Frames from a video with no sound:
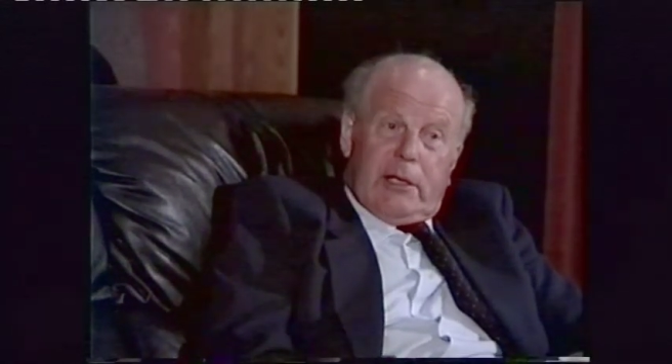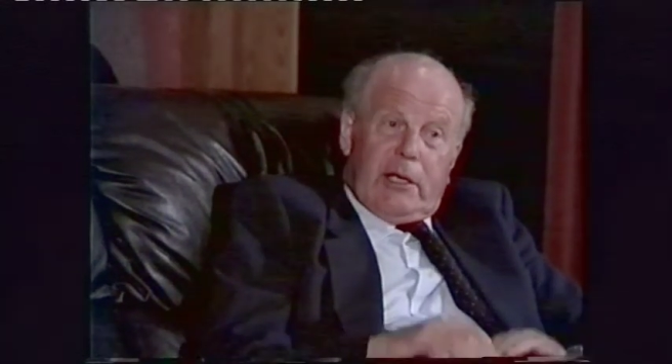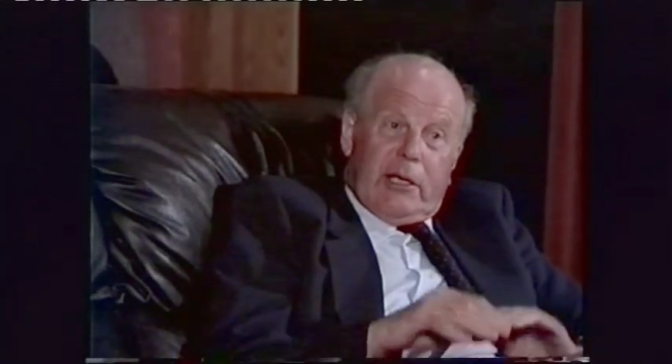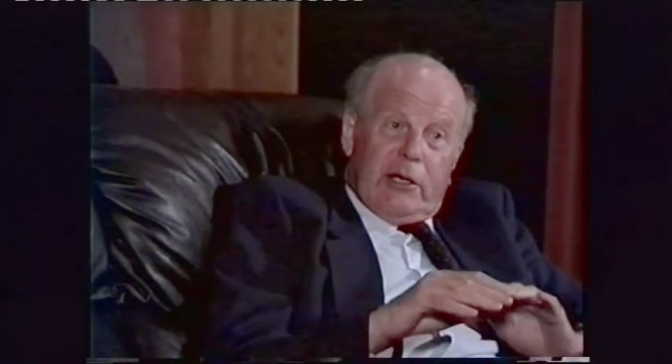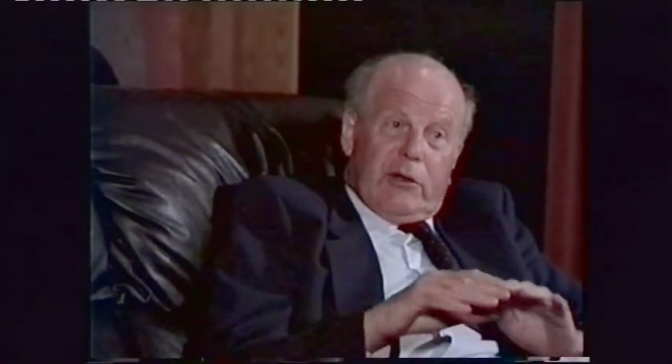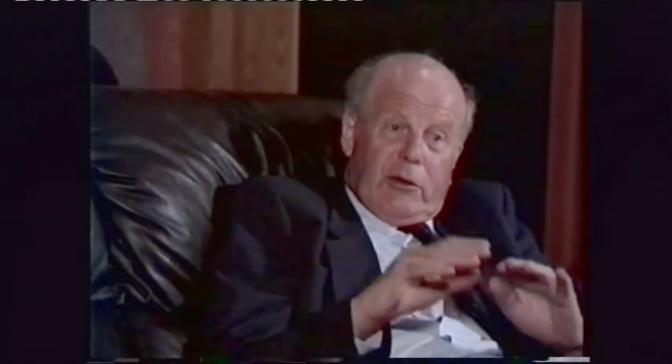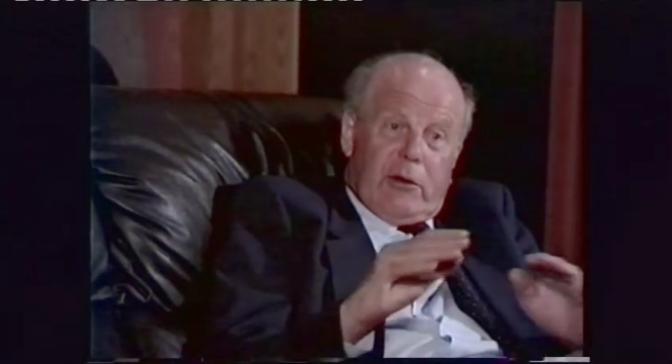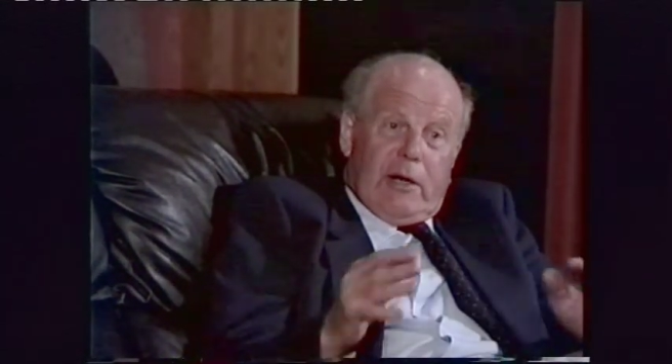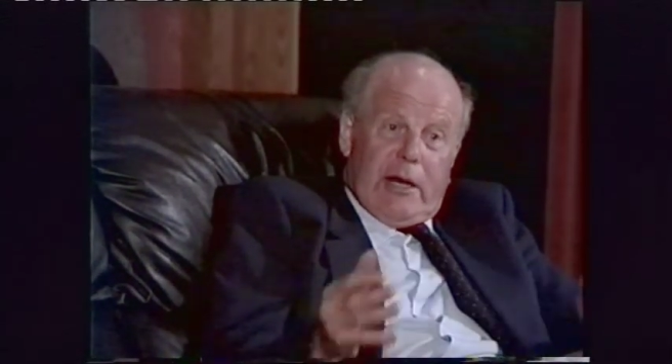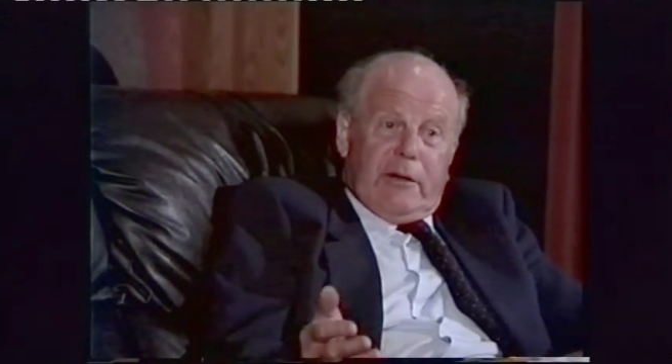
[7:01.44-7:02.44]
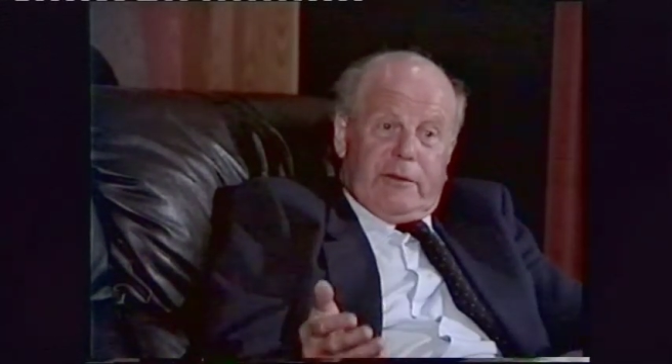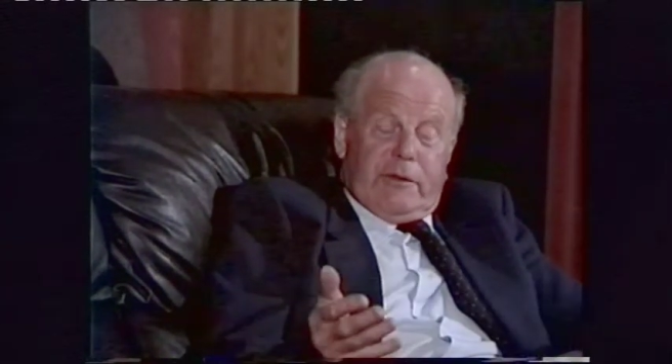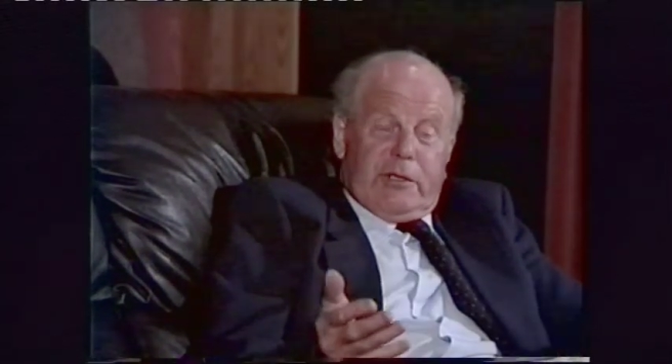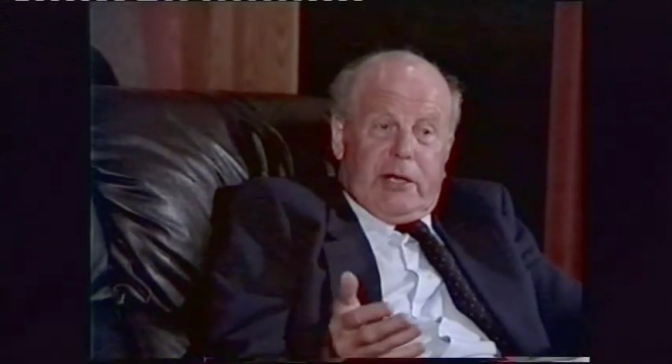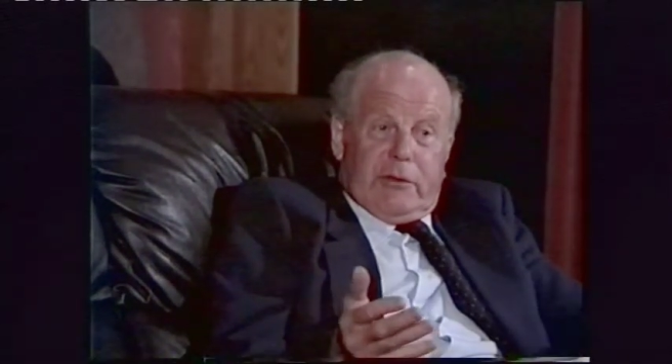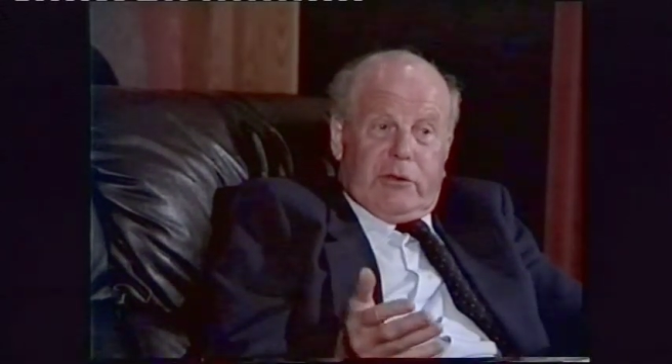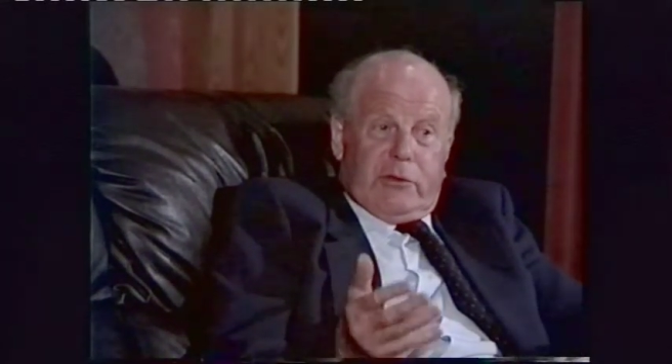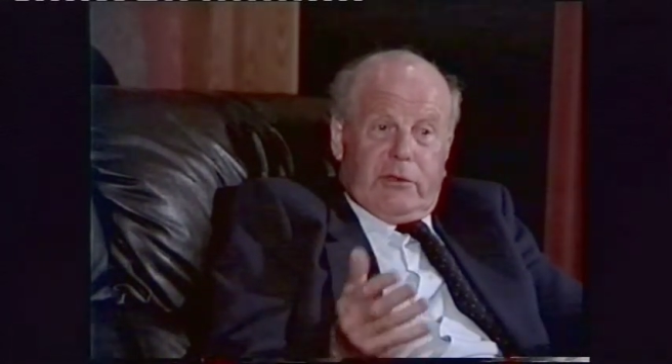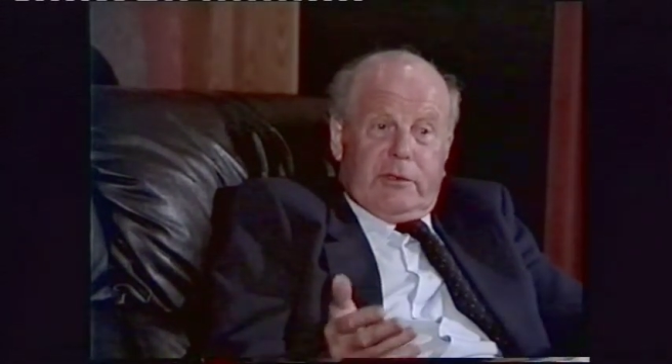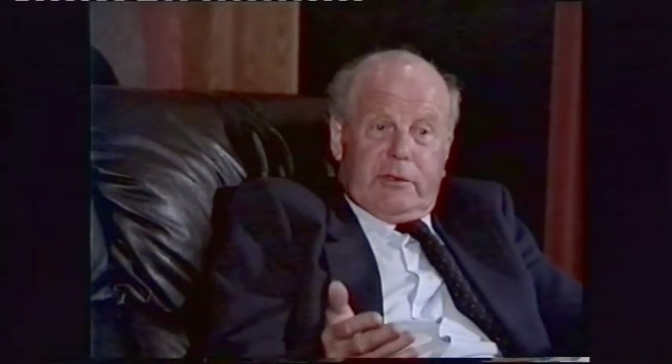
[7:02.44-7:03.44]
in or out of a sound truck. You
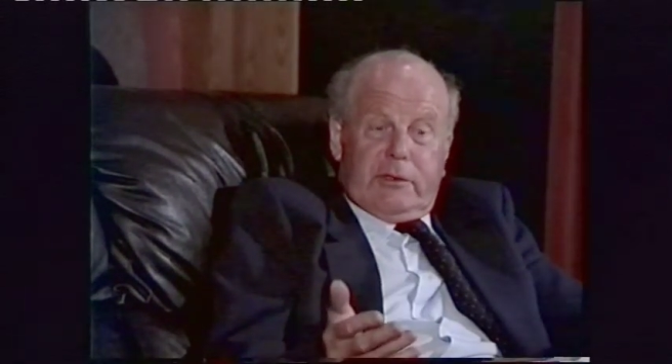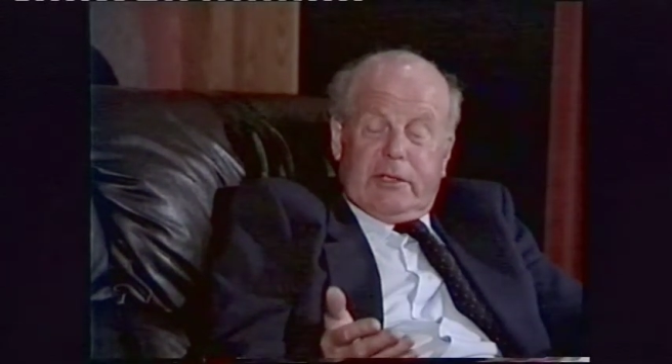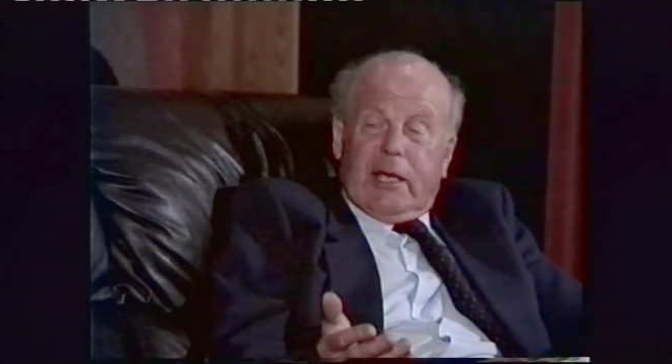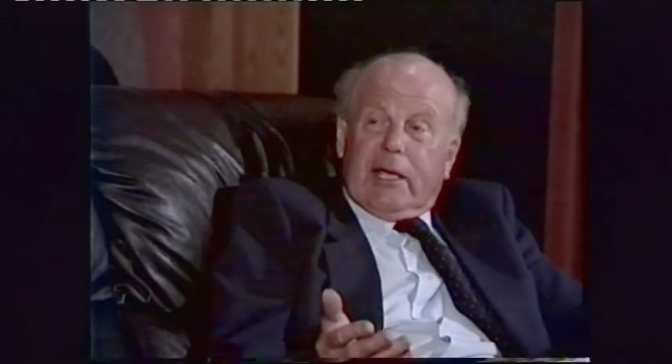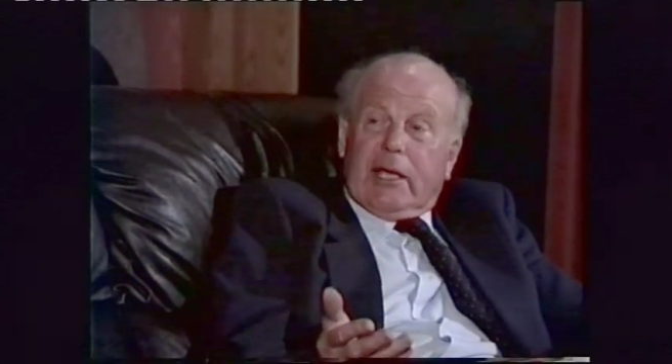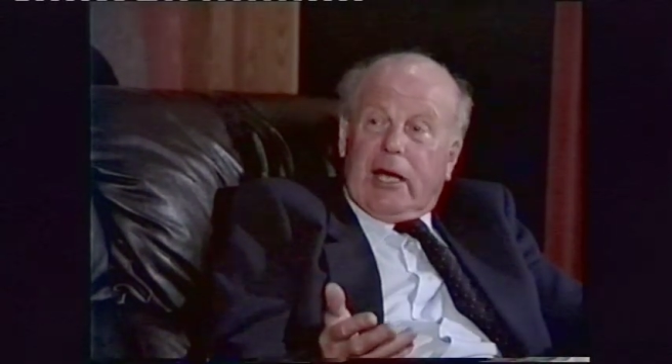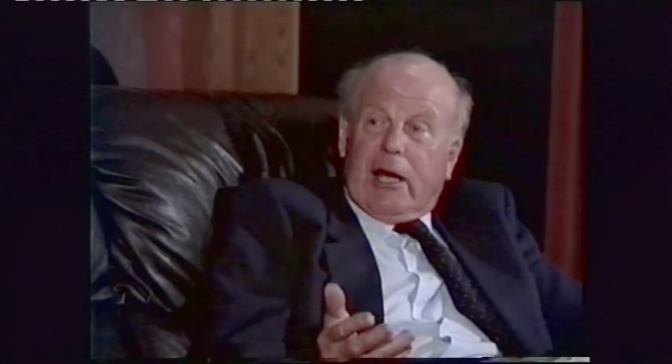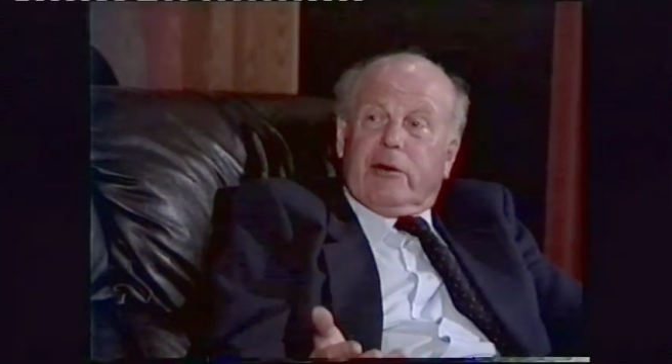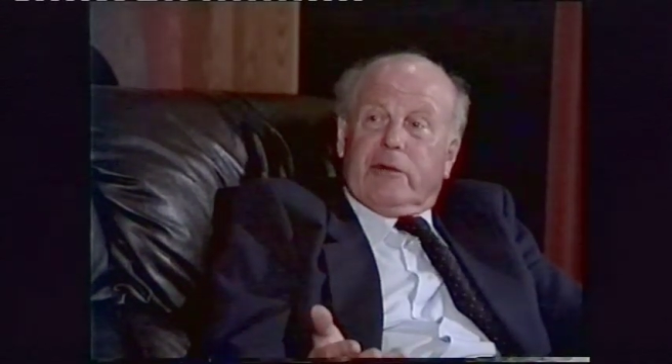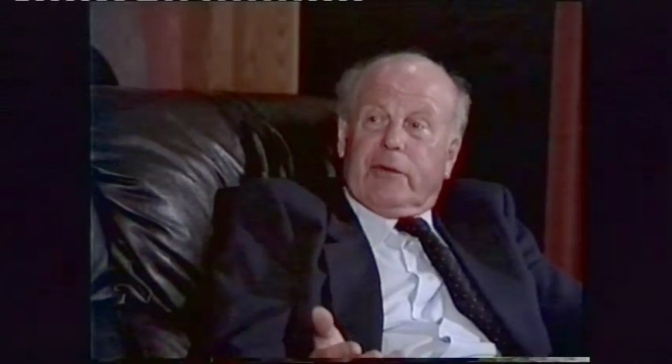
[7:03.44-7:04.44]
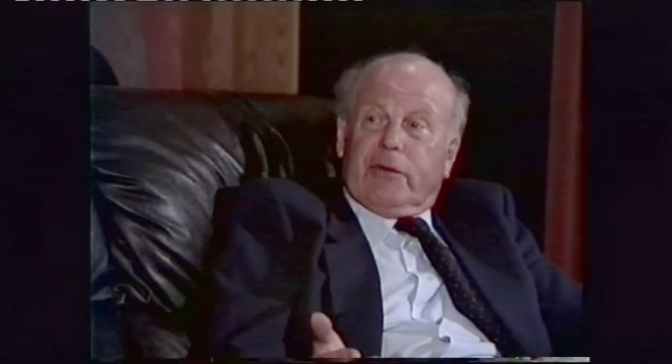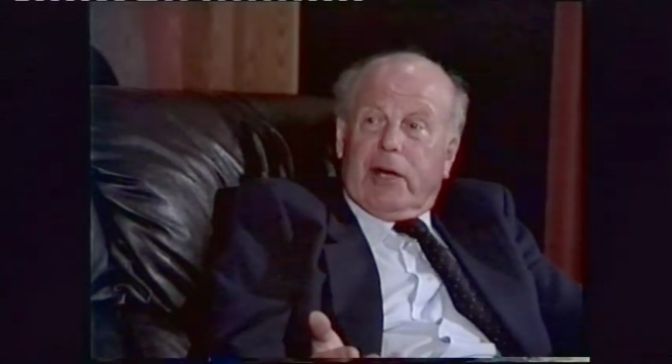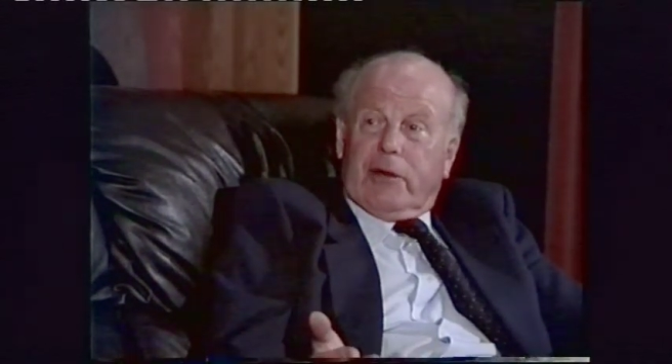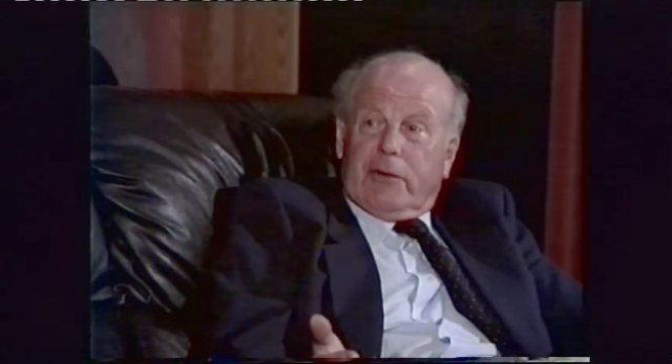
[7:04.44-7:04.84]
could take it out of a sound